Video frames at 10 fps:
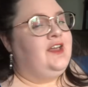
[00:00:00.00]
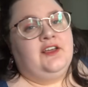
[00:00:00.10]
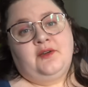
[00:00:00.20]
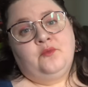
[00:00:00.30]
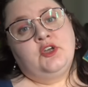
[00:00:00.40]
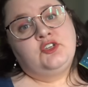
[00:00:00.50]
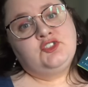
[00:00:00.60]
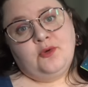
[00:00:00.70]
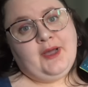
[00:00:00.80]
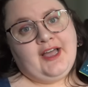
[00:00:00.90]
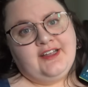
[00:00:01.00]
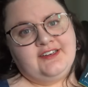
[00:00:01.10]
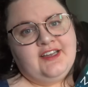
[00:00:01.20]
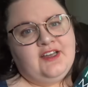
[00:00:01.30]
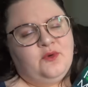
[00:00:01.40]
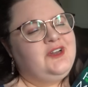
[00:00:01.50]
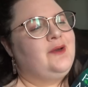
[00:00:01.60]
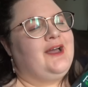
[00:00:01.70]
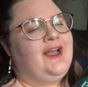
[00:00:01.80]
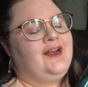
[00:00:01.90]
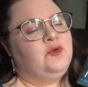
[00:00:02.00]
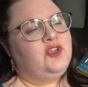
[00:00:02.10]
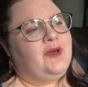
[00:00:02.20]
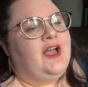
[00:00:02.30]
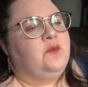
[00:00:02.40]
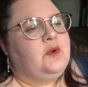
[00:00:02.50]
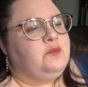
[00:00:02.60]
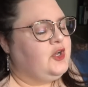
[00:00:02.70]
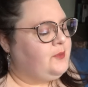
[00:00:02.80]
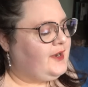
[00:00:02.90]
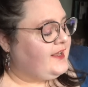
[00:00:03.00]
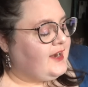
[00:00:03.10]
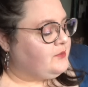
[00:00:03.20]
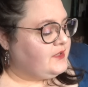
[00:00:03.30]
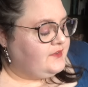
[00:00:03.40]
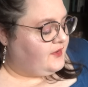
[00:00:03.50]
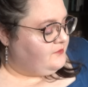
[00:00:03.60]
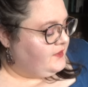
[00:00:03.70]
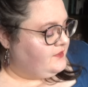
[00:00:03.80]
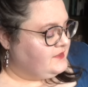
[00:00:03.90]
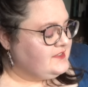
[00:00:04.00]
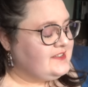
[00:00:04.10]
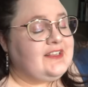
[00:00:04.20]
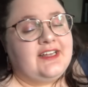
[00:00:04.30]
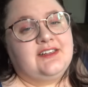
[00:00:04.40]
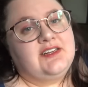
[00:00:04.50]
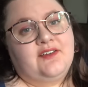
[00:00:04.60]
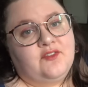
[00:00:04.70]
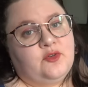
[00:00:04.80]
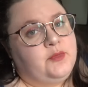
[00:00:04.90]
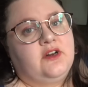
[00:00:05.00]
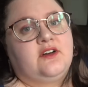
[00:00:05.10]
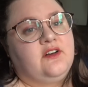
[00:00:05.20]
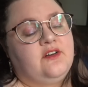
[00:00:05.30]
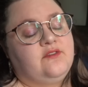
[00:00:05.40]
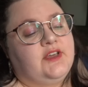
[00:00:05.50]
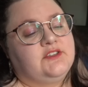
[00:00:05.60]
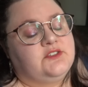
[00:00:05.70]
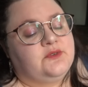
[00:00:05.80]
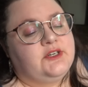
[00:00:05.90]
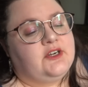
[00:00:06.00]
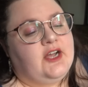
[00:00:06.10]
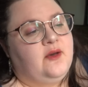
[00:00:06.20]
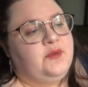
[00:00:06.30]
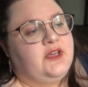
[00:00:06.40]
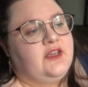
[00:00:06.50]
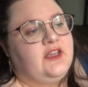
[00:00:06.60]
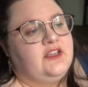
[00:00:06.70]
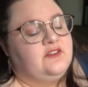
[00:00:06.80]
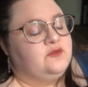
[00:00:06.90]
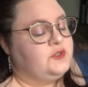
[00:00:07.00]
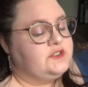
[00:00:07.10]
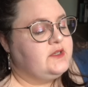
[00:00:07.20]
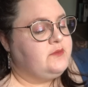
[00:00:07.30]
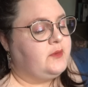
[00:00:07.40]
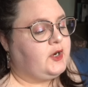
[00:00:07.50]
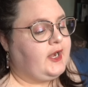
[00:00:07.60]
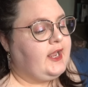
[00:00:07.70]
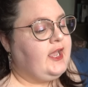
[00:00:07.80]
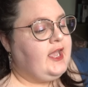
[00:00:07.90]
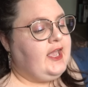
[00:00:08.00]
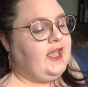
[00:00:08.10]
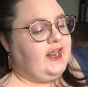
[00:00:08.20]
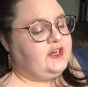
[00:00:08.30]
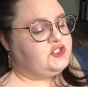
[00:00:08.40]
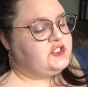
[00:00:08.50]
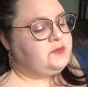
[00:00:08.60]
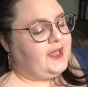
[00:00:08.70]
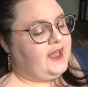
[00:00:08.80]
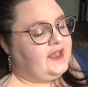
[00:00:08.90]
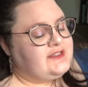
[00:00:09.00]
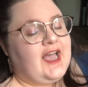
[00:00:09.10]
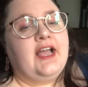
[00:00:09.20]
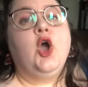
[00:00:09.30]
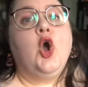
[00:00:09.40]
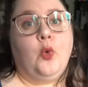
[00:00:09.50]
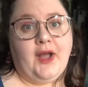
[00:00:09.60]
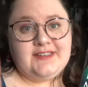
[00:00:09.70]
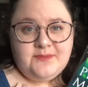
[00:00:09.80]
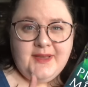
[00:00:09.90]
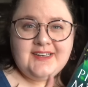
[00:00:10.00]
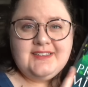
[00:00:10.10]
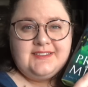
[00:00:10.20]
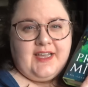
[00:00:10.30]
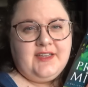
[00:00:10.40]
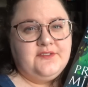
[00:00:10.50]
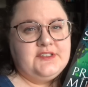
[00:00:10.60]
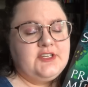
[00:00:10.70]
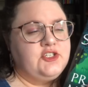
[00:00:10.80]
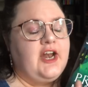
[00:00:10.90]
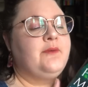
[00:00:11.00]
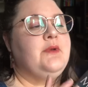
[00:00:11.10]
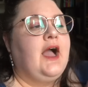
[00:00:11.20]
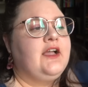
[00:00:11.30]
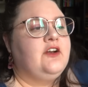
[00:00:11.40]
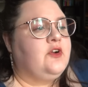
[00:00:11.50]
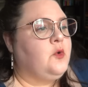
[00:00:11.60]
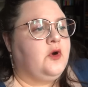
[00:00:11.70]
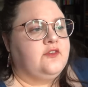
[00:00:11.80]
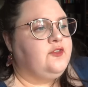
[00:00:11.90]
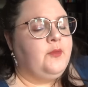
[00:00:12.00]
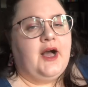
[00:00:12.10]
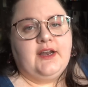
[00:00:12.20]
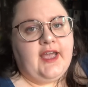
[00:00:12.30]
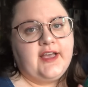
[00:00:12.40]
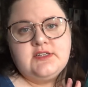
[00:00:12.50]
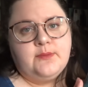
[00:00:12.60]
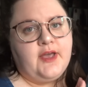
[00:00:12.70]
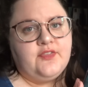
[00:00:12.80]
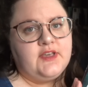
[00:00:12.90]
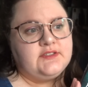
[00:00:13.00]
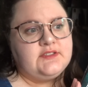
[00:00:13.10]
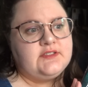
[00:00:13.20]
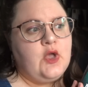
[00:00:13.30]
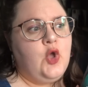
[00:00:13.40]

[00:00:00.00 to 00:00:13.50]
and I'm so behind. Well, not behind. I'm only behind one book, but I cannot believe I've been, this is the latest I've ever been on an advanced reader copy in recent memory. And it's just because I, oh, I did make an executive decision. I'm not going to record a full podcast about this